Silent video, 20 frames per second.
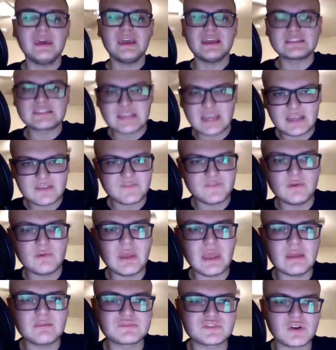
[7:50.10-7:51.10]
his last few
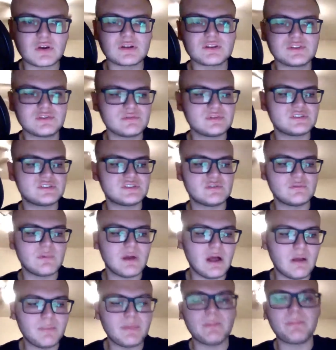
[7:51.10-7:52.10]
games aren't doing too
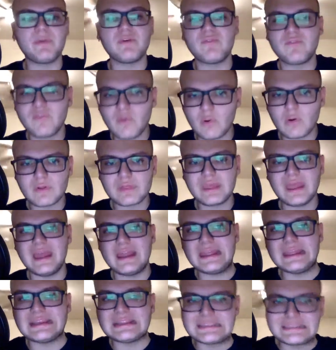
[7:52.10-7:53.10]
well, but before
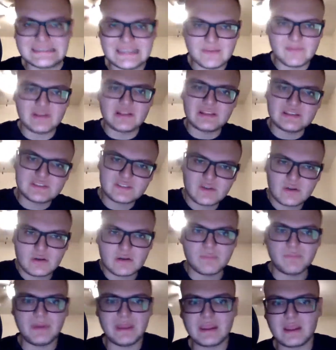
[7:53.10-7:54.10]
that, he had seemingly
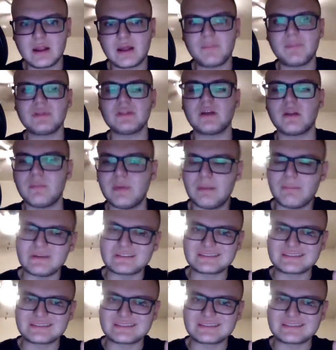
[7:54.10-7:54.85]
started to pick it up a little bit.